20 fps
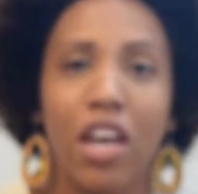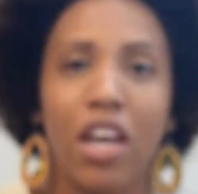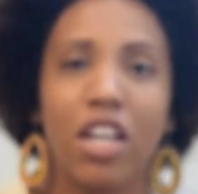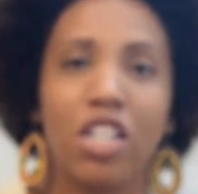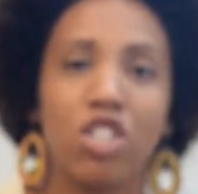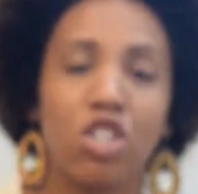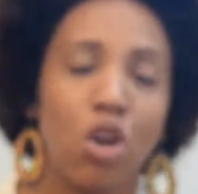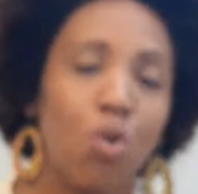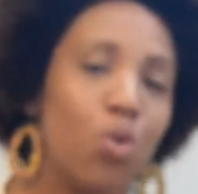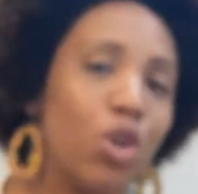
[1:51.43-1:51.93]

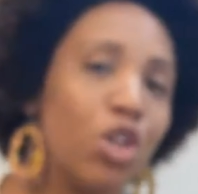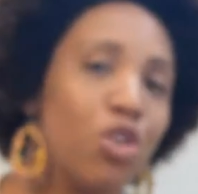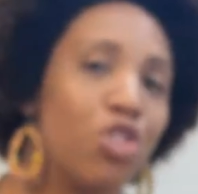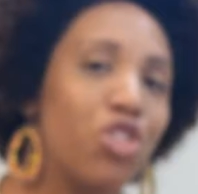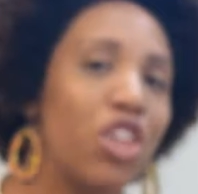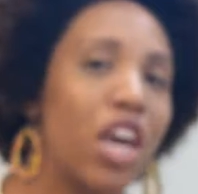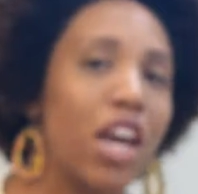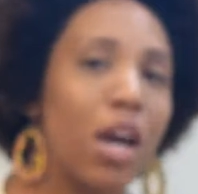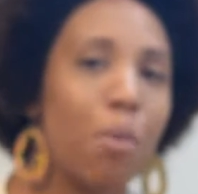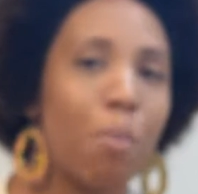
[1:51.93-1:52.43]
And so when you
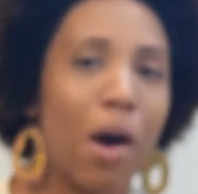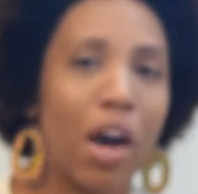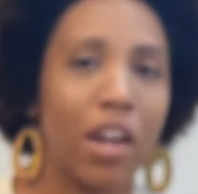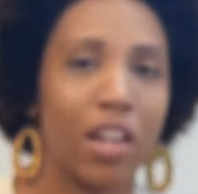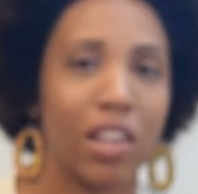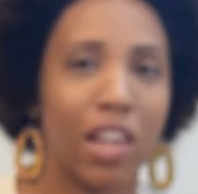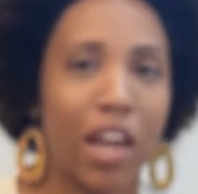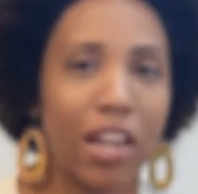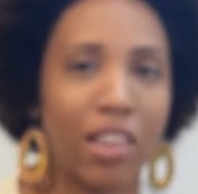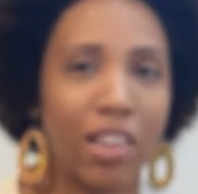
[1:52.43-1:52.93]
think about
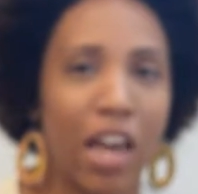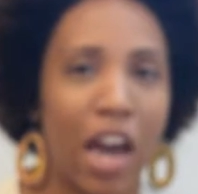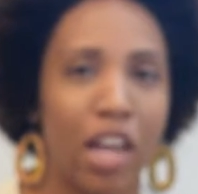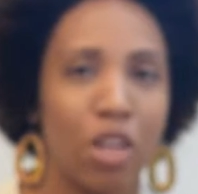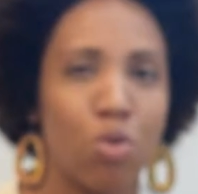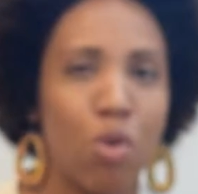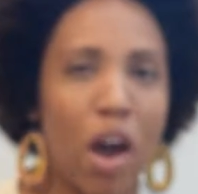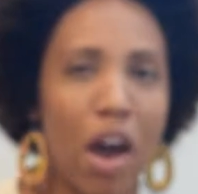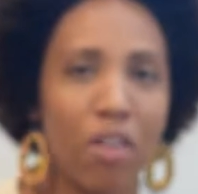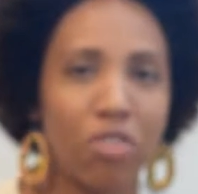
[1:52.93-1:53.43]
it like
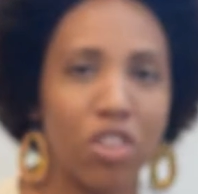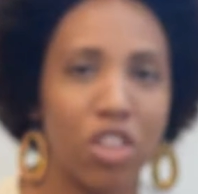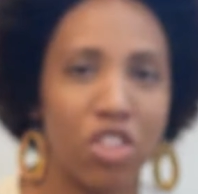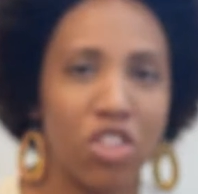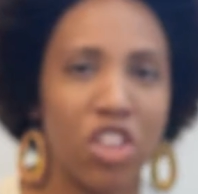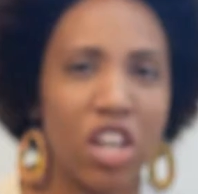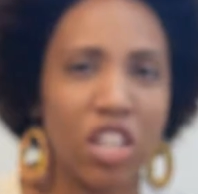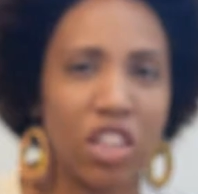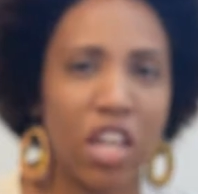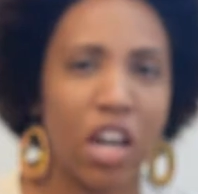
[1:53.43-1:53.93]
that, you have to
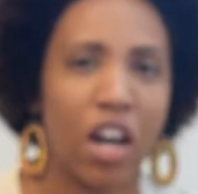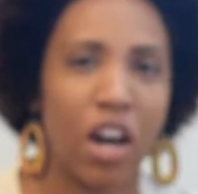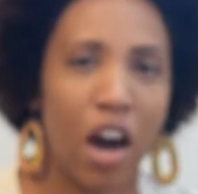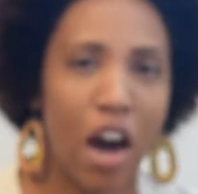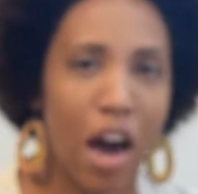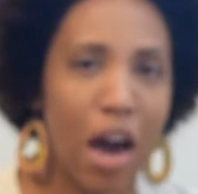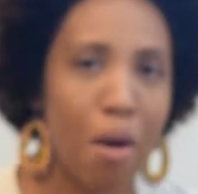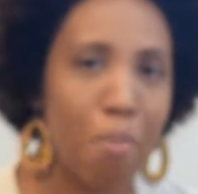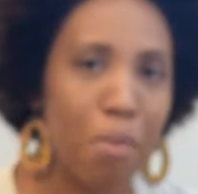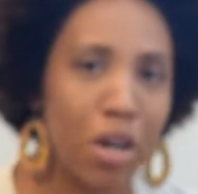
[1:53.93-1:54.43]
think that
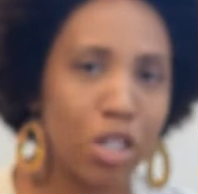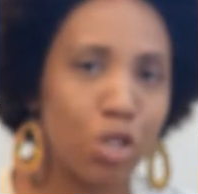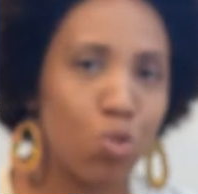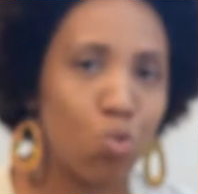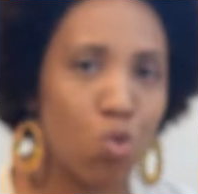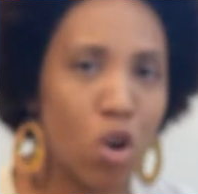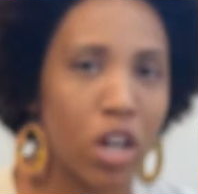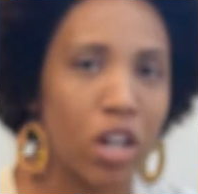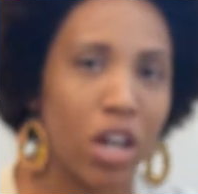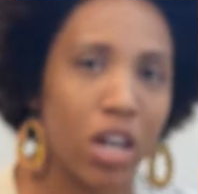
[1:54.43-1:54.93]
God must want